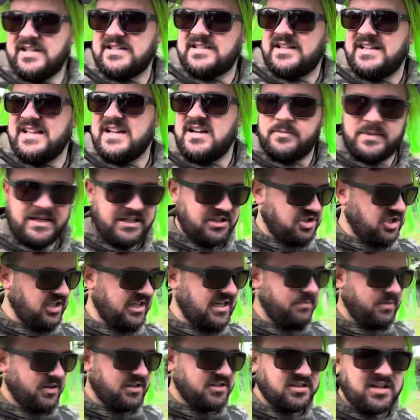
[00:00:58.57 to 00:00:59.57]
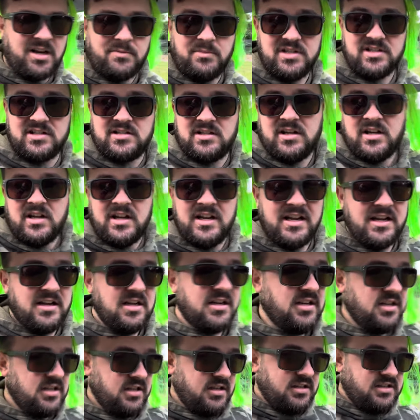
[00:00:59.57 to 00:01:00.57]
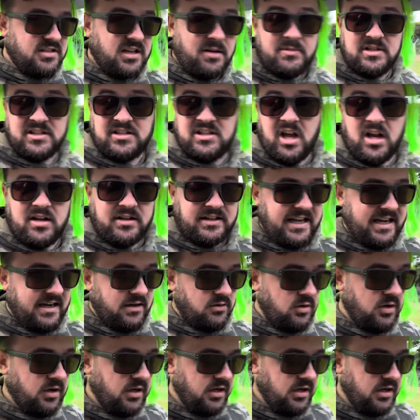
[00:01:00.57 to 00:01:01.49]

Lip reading: It's a little bit chilly, but summer's done now,